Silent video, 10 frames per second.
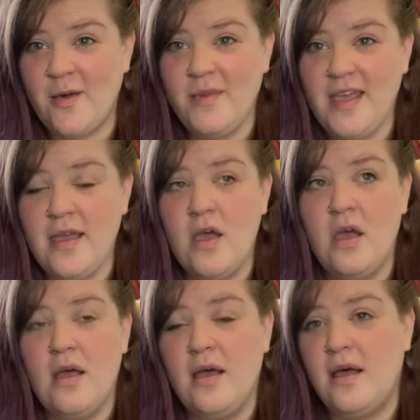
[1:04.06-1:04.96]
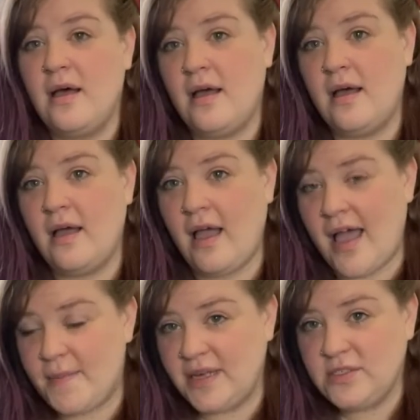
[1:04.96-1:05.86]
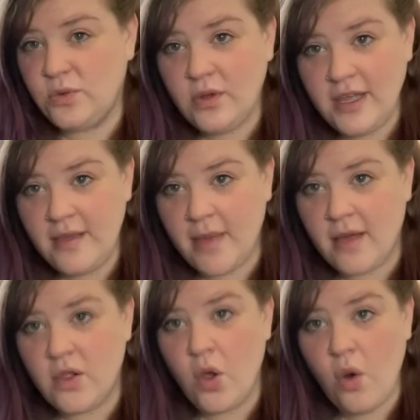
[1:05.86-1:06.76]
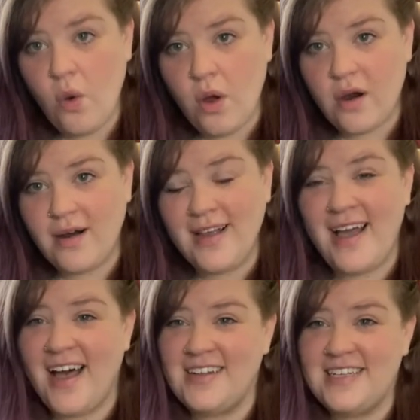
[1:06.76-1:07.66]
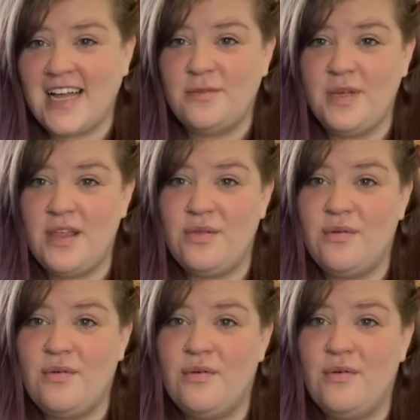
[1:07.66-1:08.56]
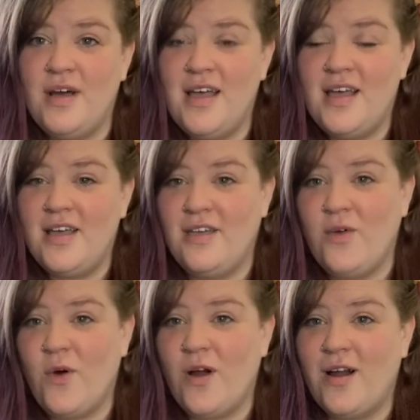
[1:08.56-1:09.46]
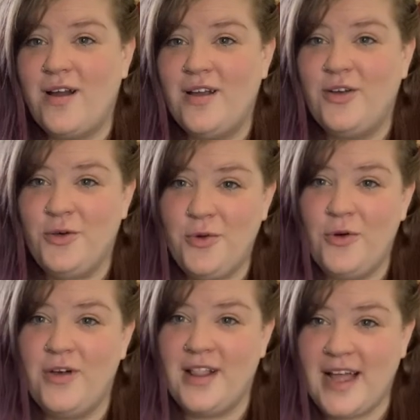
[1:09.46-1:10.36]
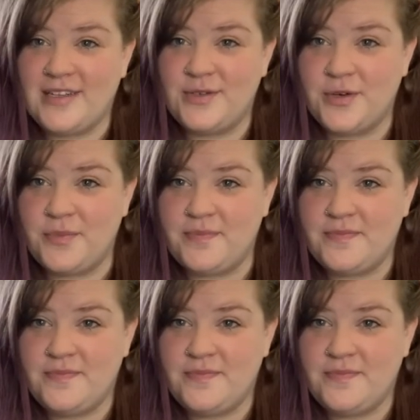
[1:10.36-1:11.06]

me at my school email or contact me through your Google Classroom.